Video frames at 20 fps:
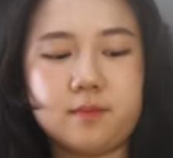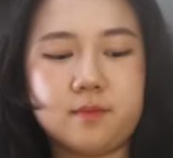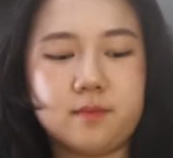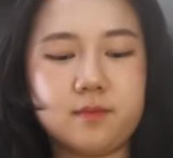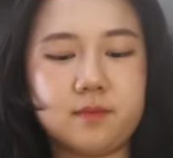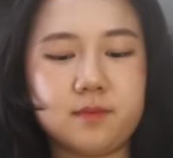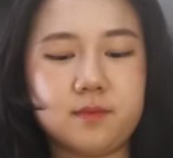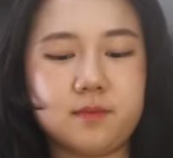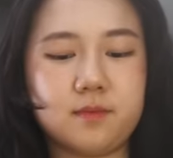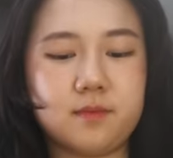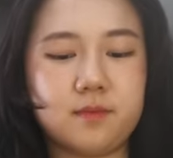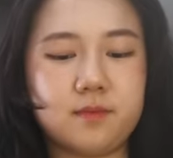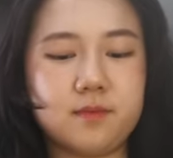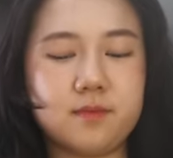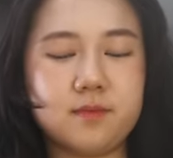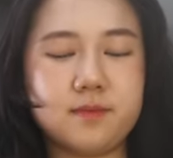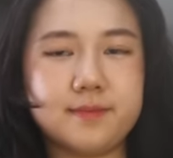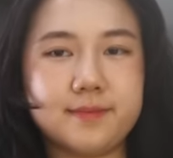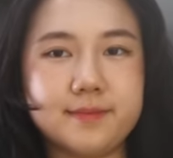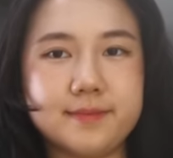
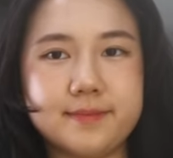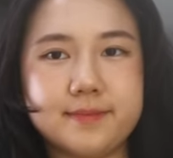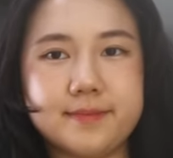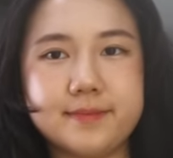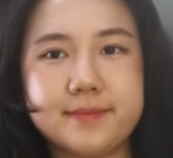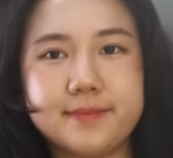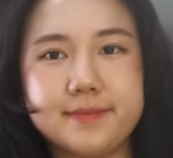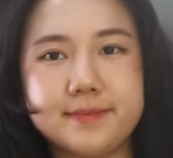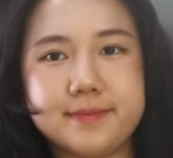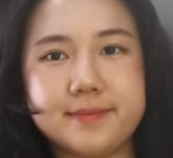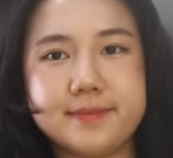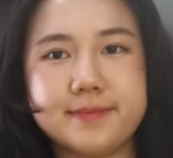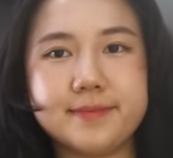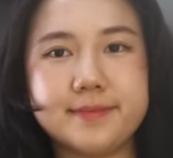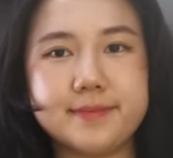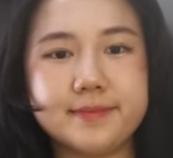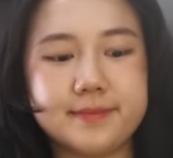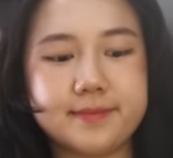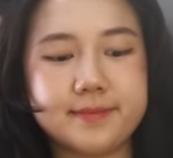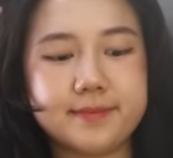
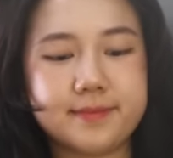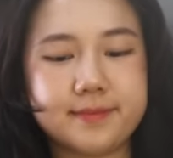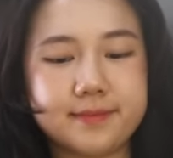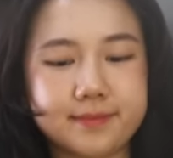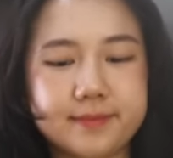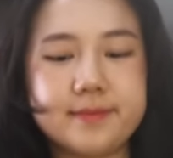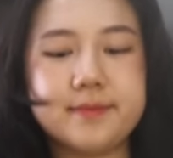(not speaking)